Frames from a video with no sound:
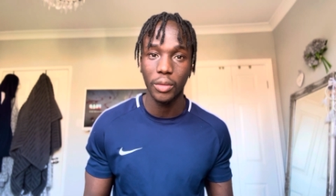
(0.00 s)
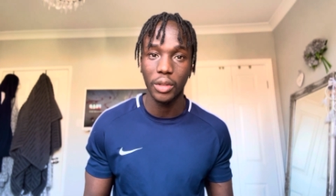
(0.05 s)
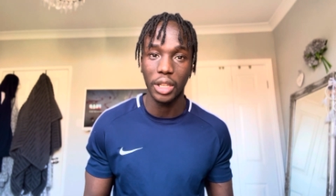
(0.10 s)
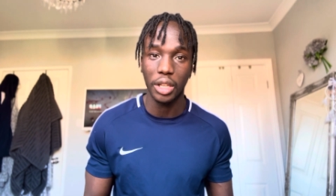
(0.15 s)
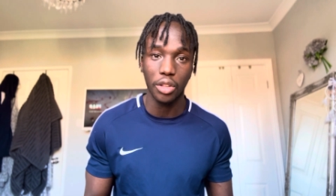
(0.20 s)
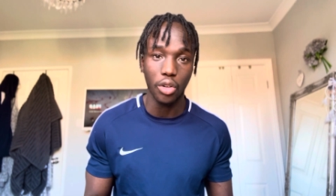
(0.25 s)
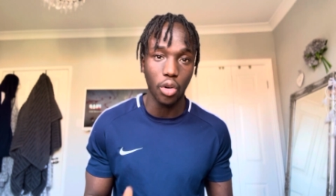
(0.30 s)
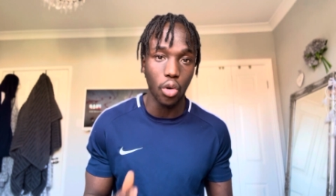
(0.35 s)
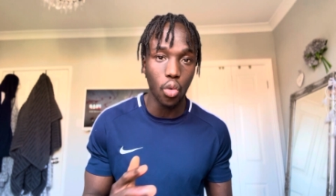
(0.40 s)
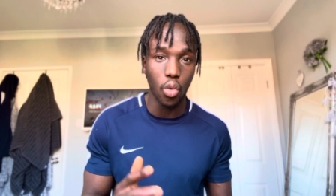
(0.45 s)

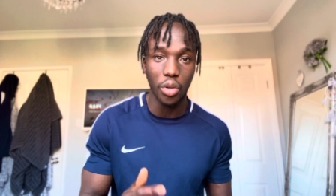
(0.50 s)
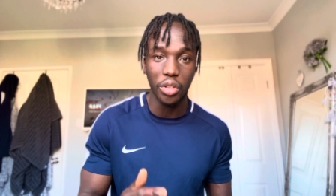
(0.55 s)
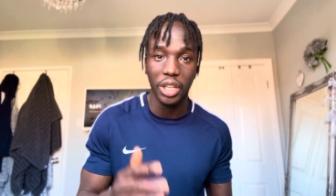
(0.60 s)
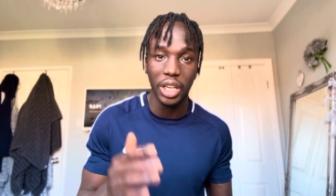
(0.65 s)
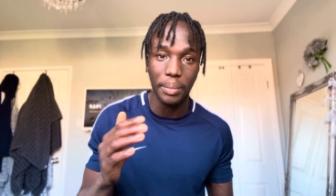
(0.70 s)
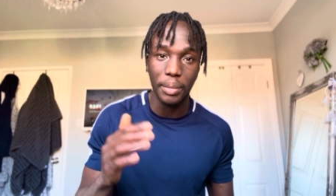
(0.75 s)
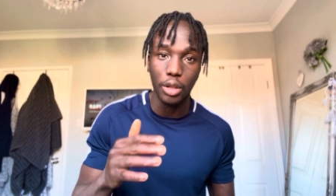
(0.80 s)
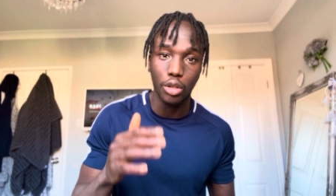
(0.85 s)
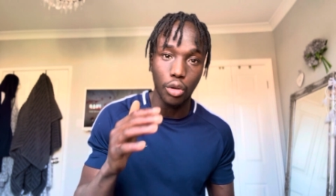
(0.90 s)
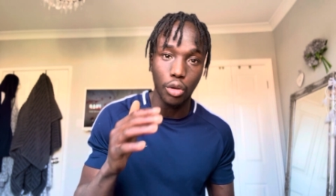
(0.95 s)
There's always
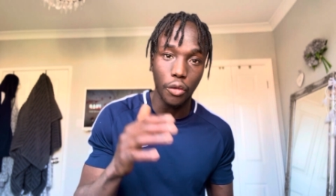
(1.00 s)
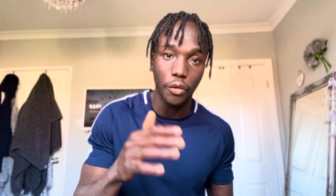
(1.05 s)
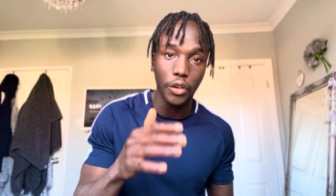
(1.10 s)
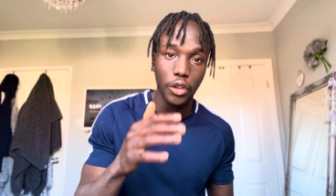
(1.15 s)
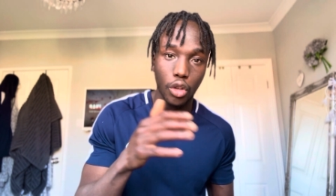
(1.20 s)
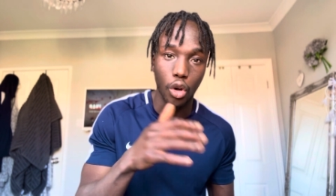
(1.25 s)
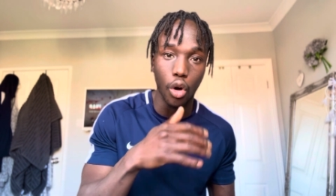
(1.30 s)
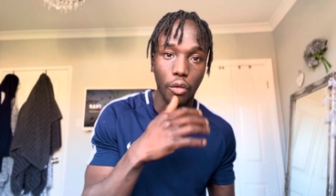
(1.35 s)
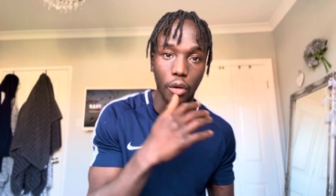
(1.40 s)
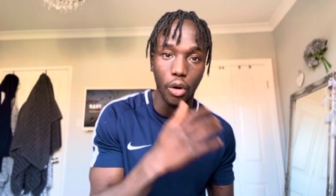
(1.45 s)
going to be something
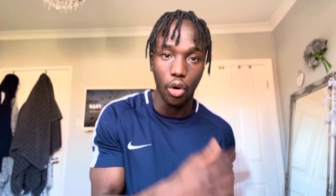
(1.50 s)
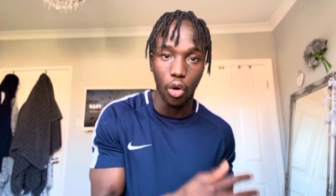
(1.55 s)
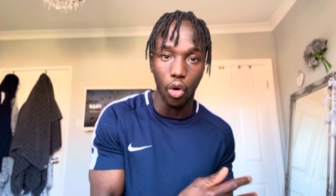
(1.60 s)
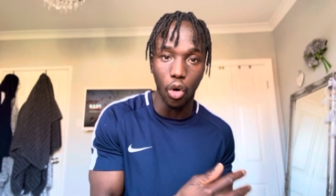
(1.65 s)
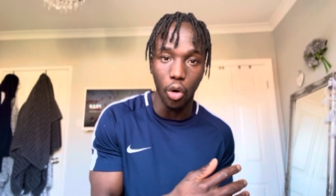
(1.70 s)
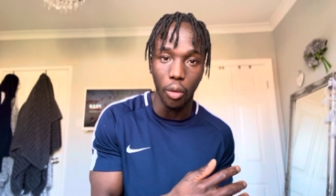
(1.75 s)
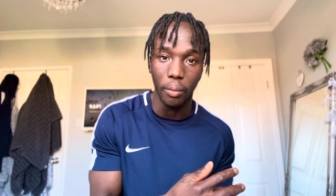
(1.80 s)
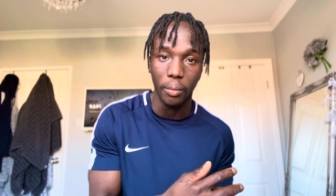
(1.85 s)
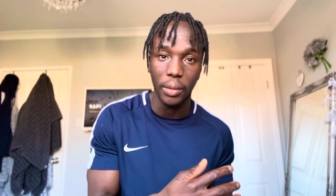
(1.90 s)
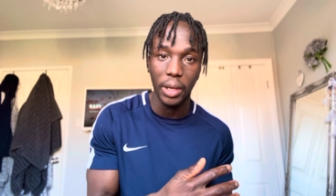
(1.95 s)
to
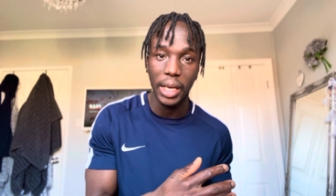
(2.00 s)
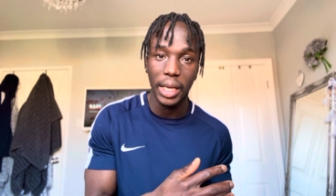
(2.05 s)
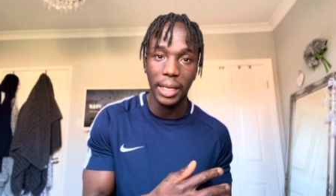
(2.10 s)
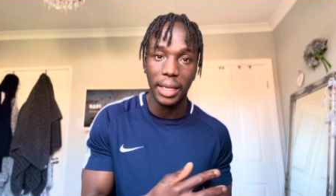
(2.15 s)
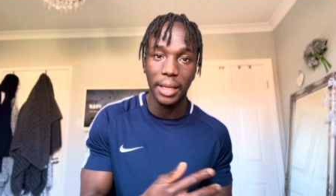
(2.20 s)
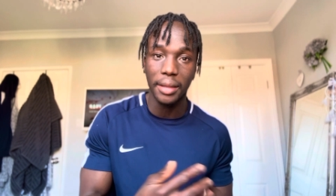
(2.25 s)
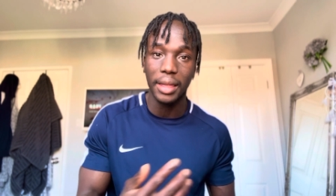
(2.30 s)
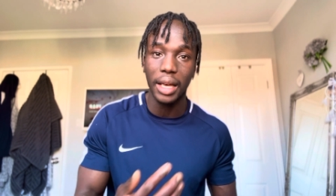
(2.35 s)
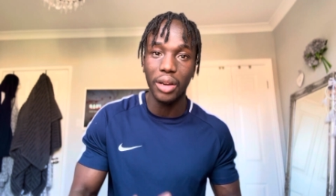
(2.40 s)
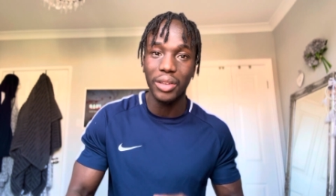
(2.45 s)
overcome.
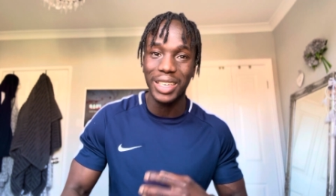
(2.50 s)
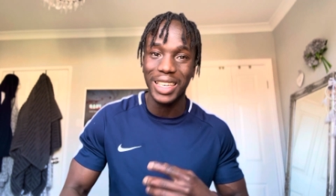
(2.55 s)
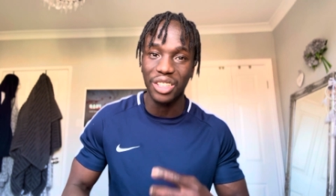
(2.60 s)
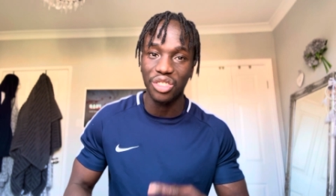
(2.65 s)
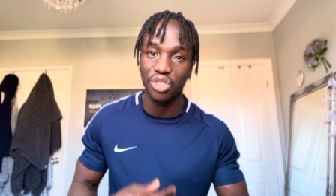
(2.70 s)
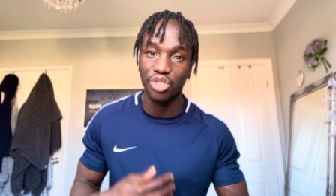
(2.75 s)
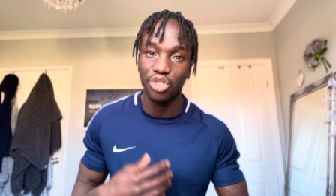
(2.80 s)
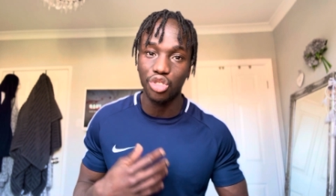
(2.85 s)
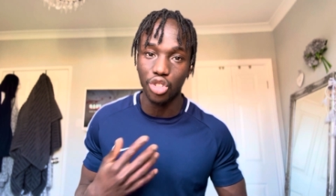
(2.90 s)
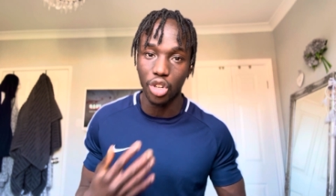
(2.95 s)
This is how you
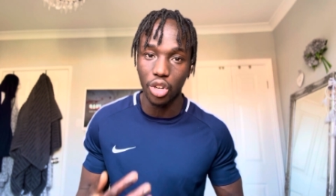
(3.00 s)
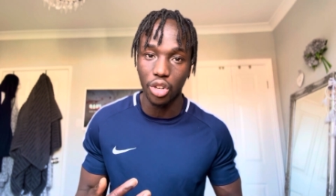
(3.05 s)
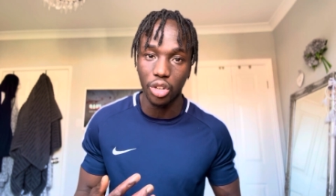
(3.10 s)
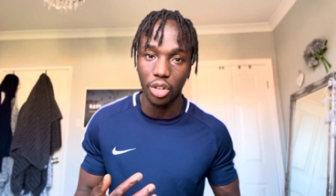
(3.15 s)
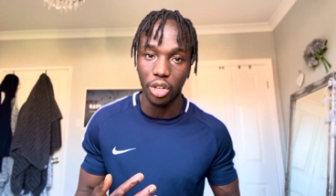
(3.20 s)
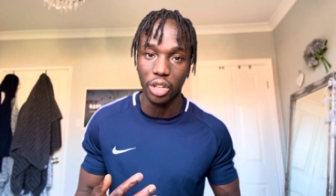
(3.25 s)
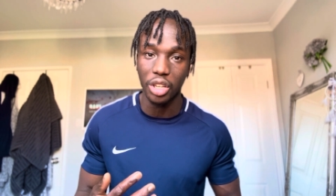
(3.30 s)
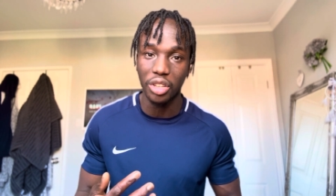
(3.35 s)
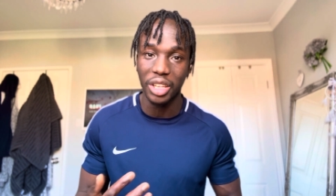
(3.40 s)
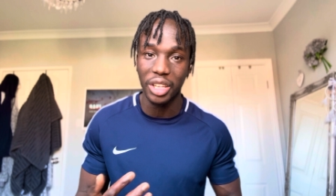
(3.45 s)
get
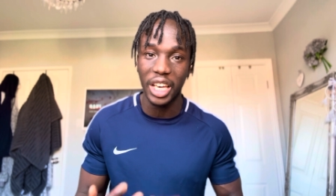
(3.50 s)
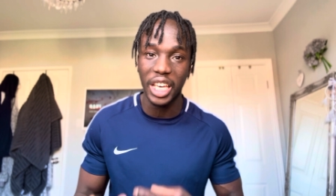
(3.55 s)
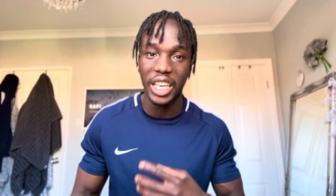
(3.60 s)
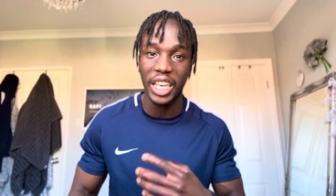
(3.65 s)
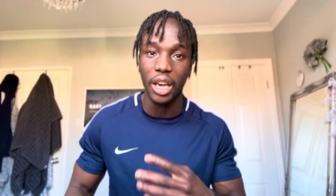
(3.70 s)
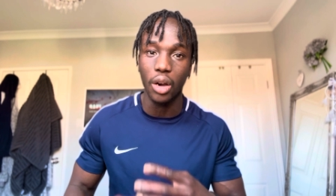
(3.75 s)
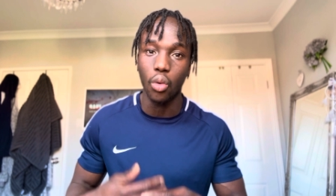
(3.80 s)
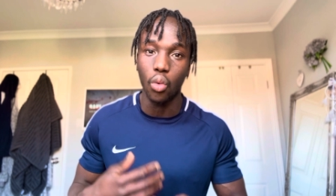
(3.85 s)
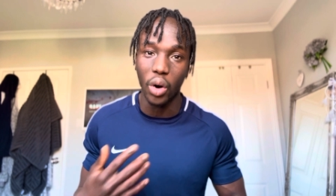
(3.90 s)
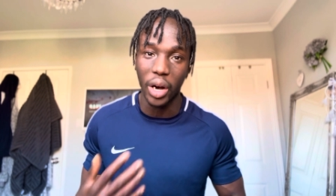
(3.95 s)
stronger. This is how you
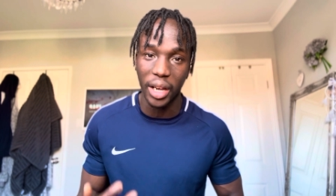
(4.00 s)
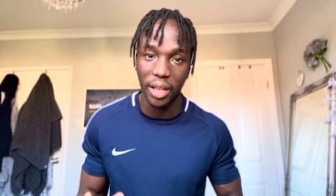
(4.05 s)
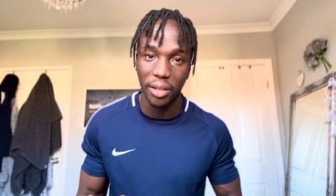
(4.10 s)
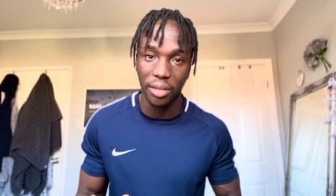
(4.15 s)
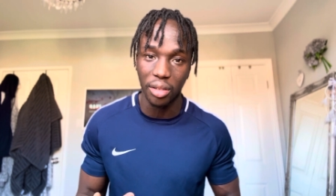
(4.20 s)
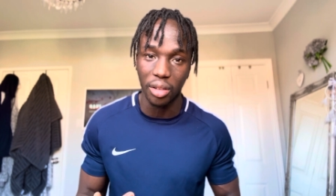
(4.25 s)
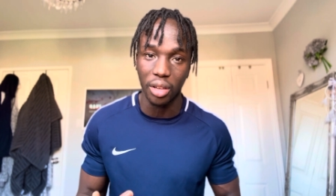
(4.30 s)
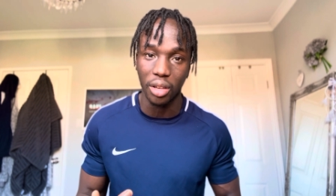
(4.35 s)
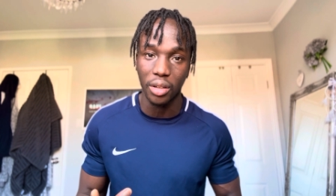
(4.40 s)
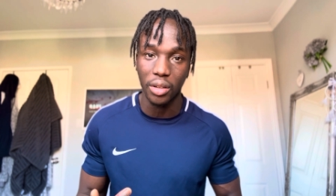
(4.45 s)
get
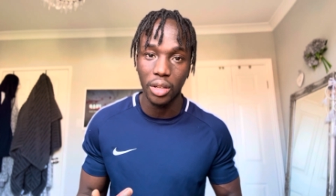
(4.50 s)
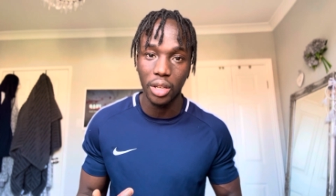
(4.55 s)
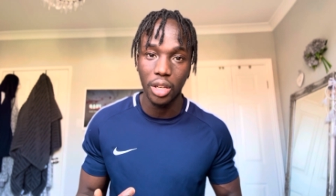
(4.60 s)
wiser.